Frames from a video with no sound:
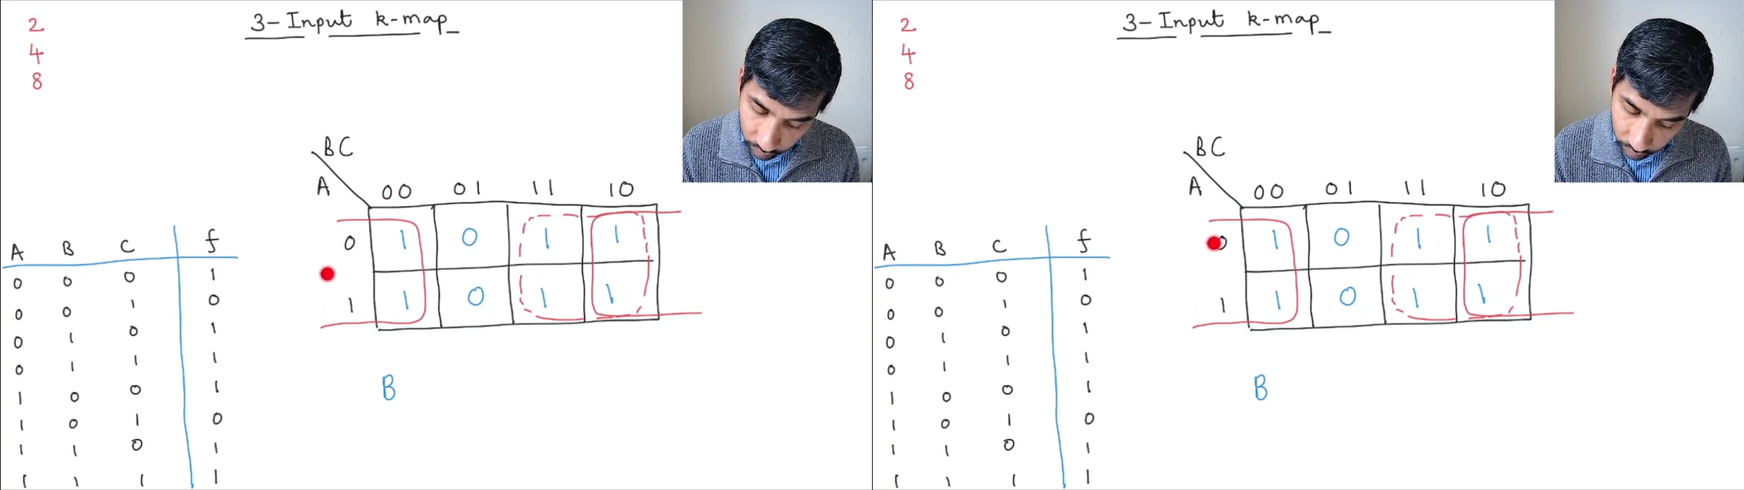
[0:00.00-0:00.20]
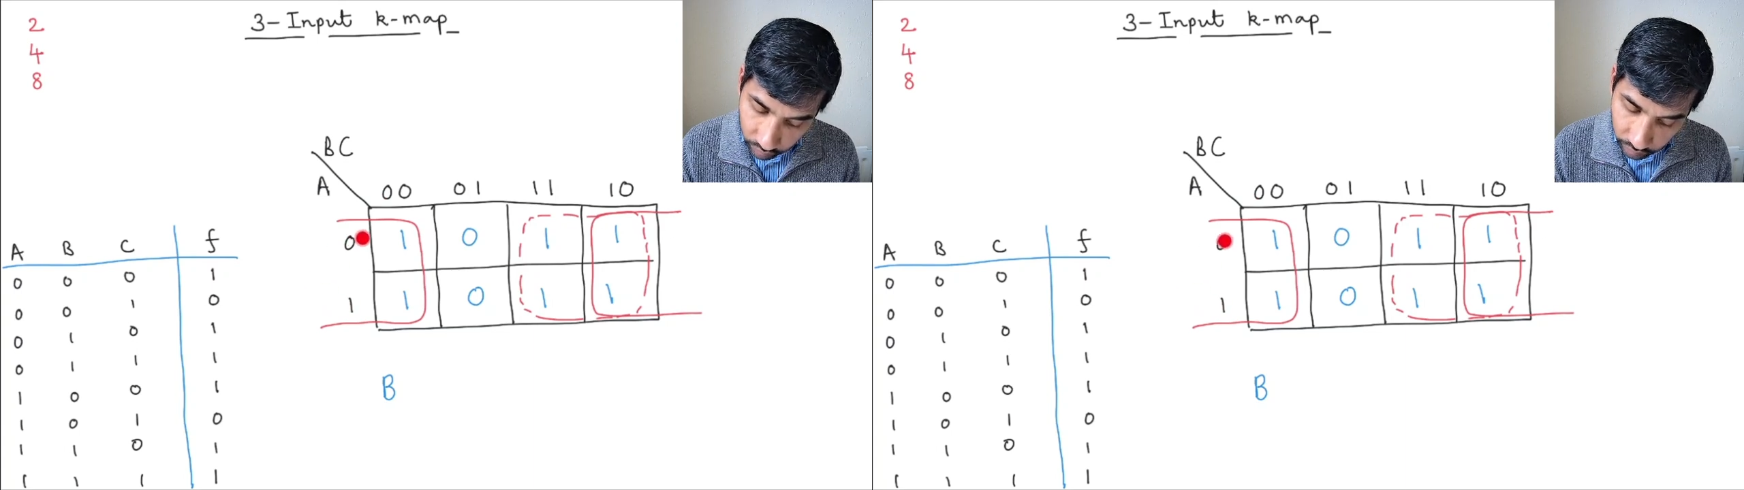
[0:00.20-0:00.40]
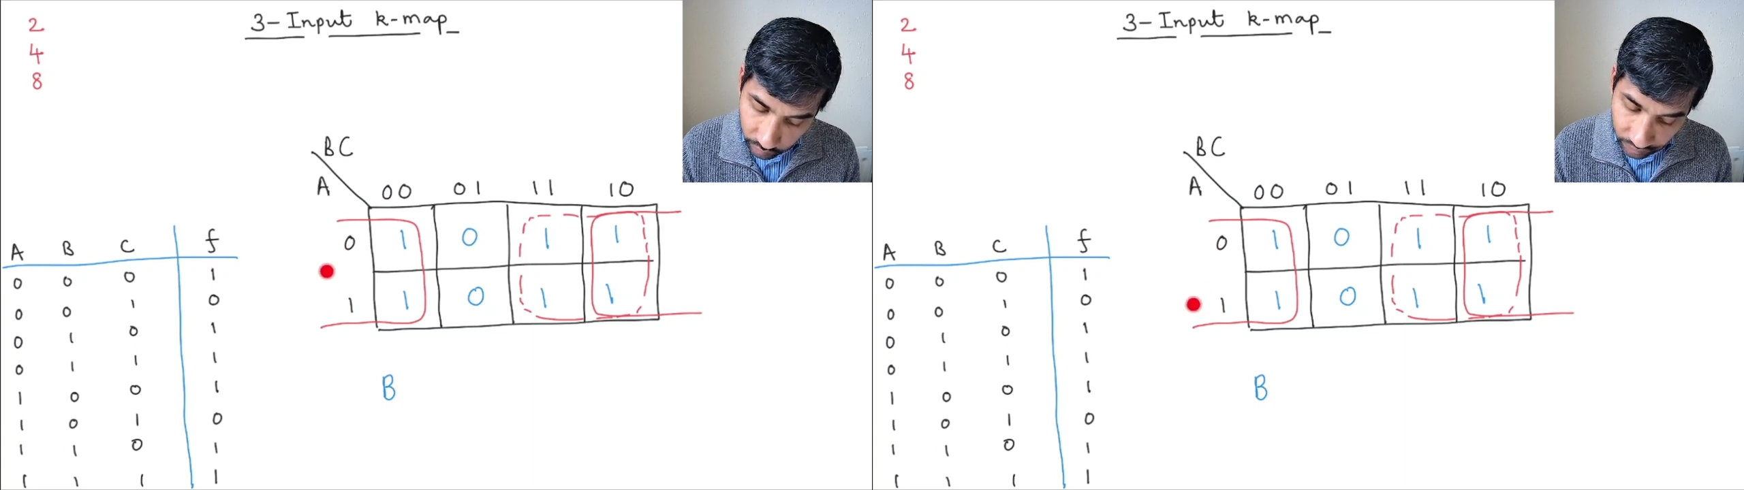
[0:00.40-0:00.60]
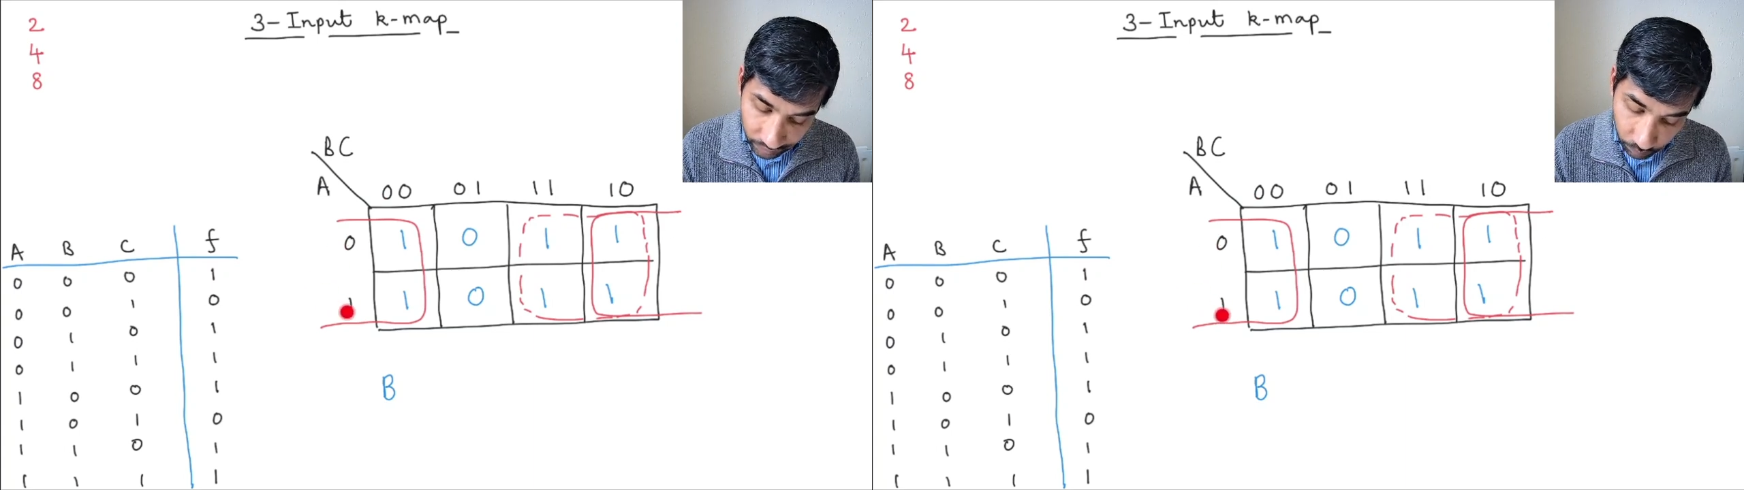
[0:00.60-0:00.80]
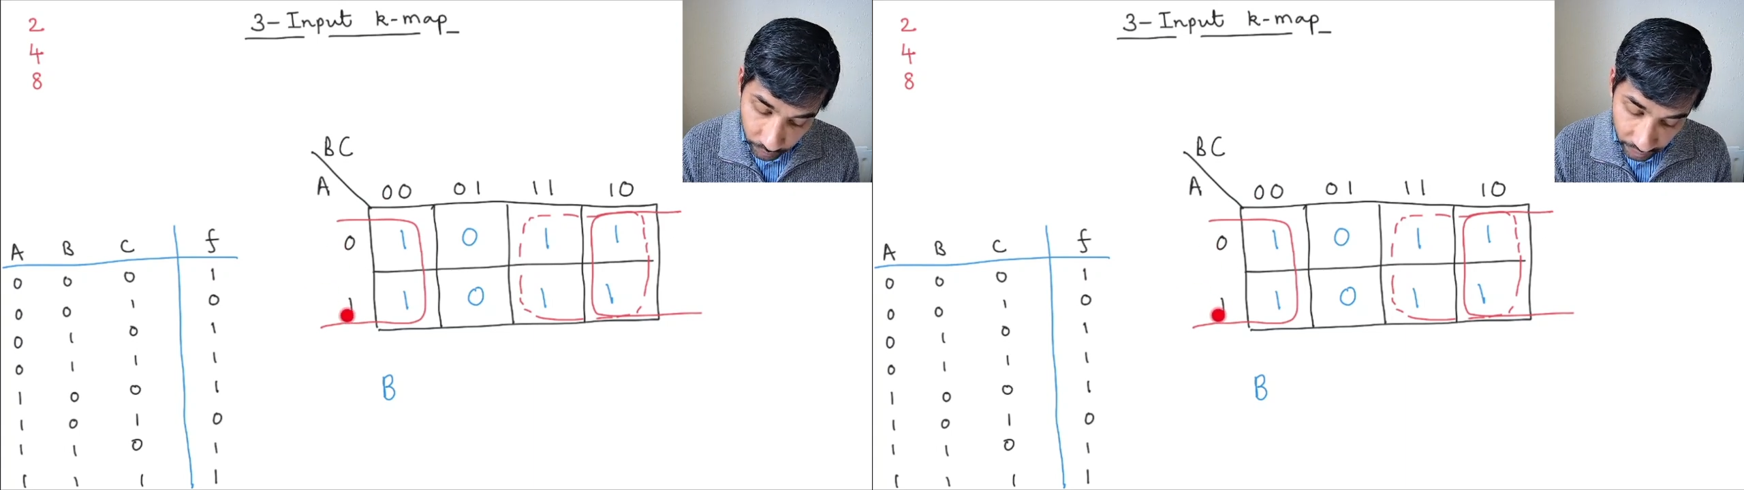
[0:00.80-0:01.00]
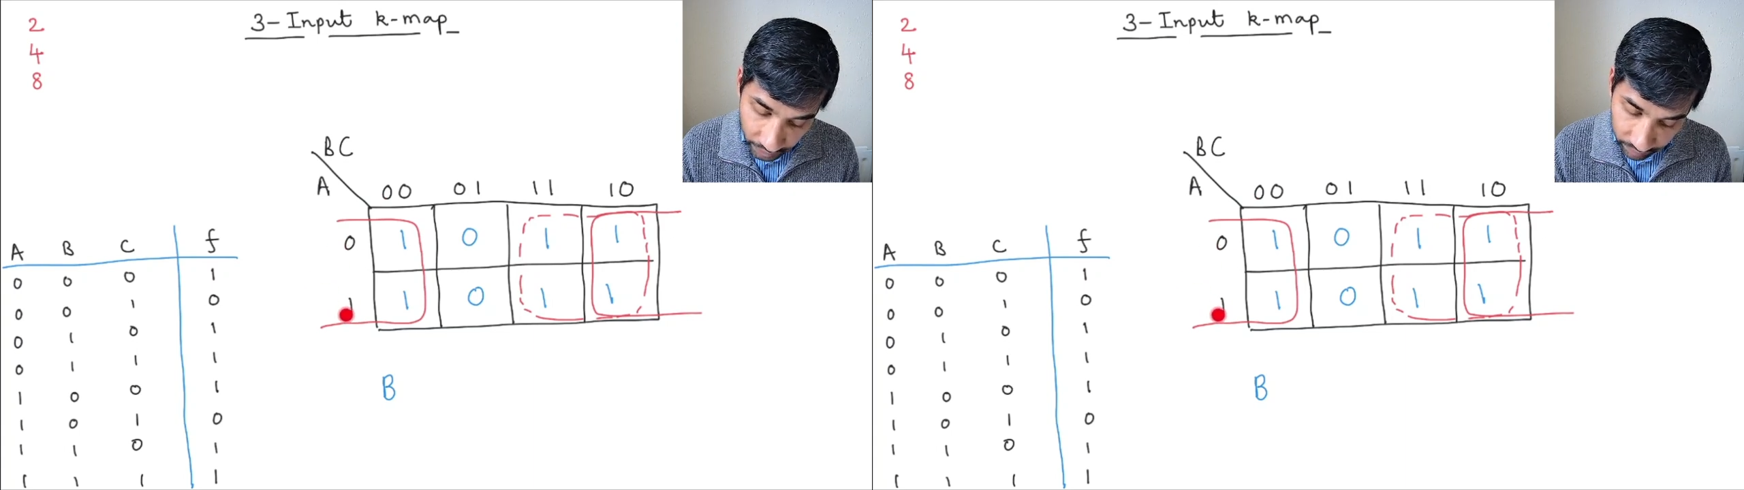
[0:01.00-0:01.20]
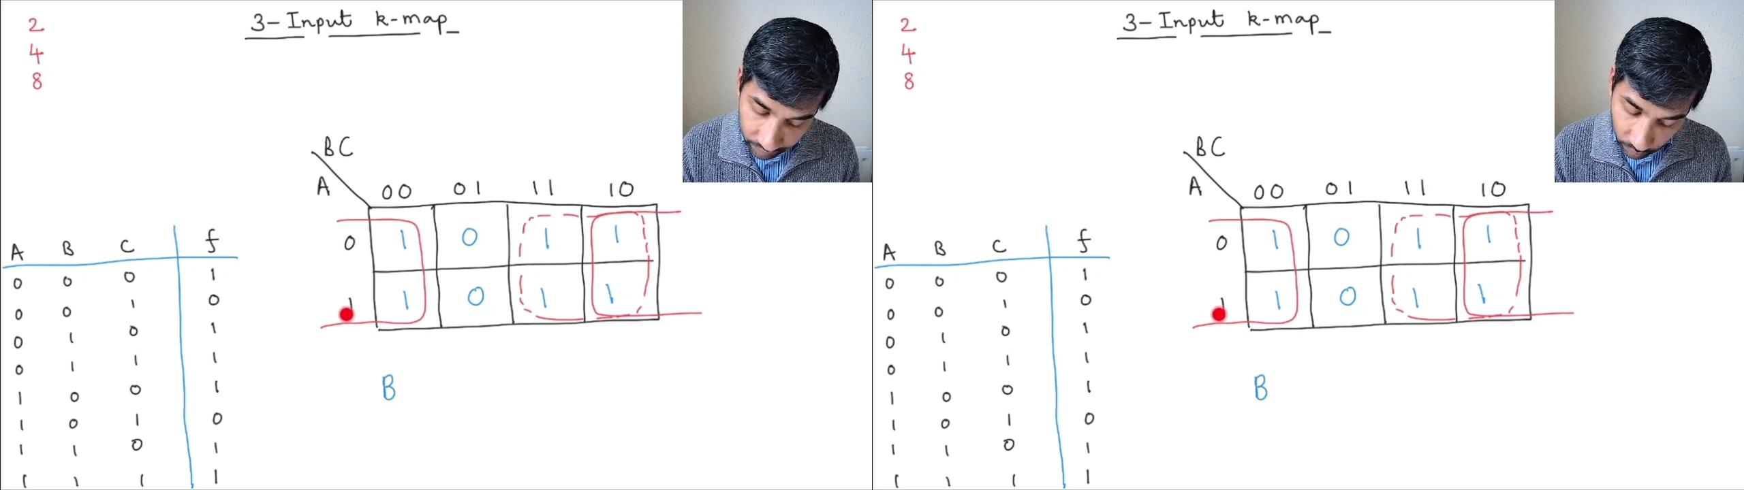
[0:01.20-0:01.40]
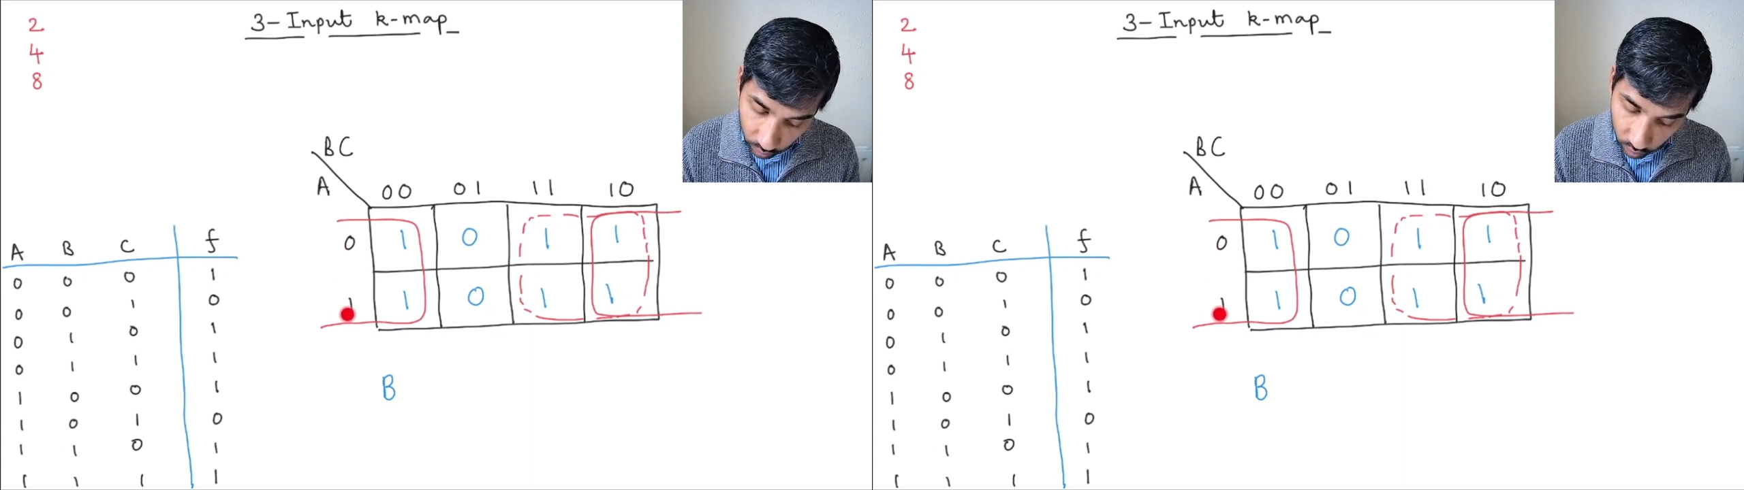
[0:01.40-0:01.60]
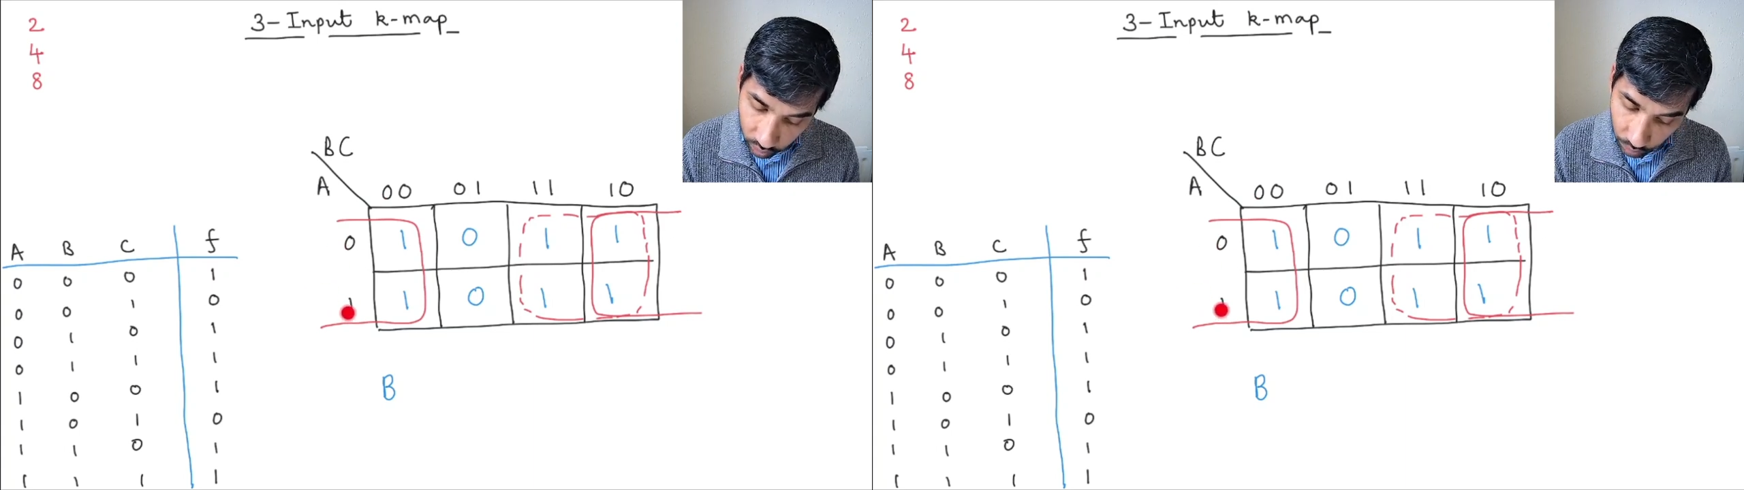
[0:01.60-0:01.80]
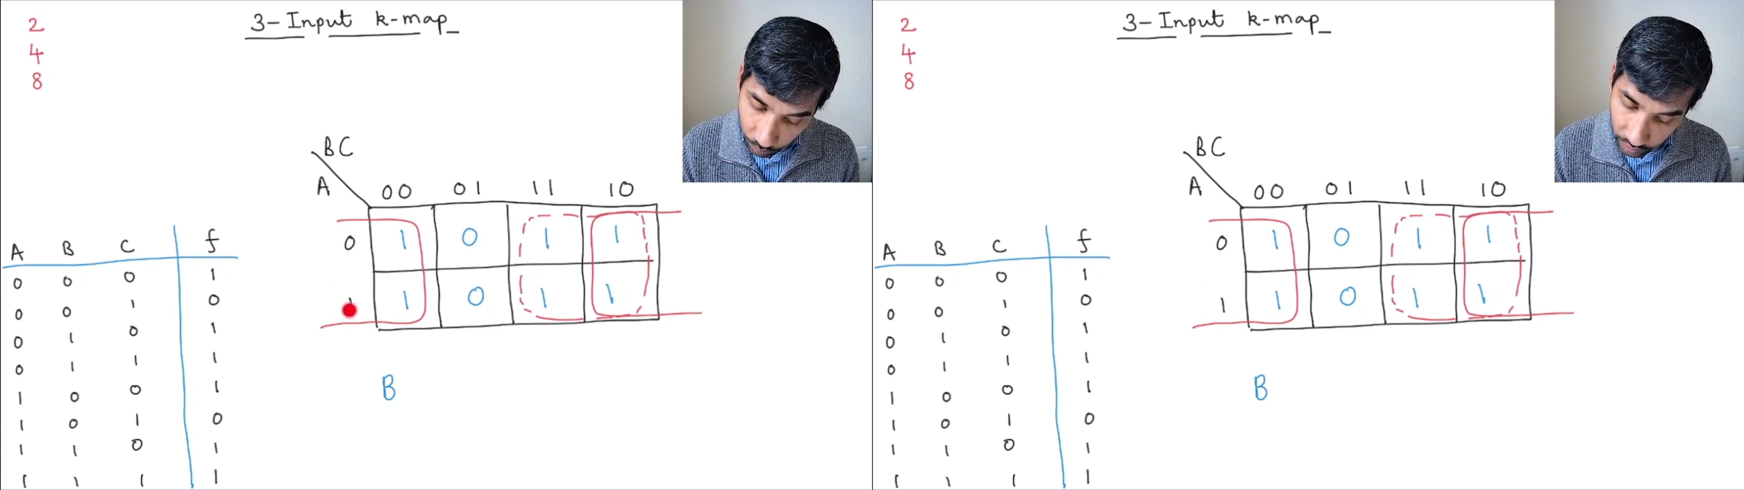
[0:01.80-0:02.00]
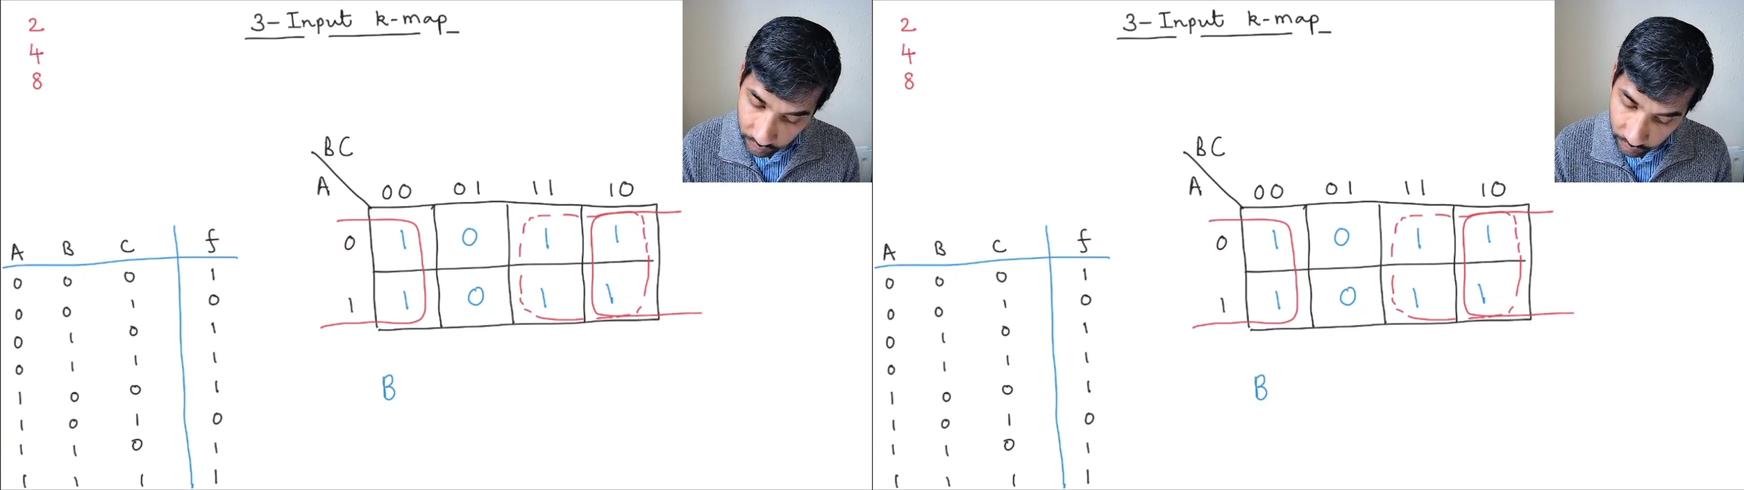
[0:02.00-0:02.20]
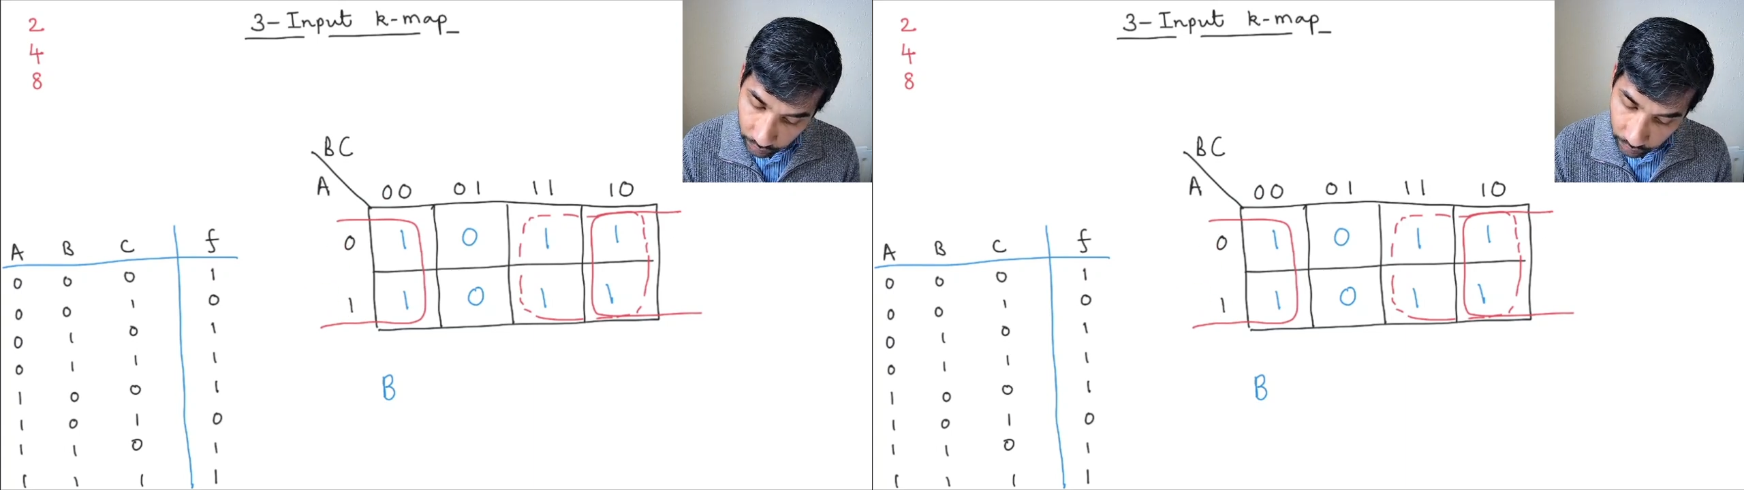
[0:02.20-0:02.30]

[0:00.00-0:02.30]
So A is not going to appear.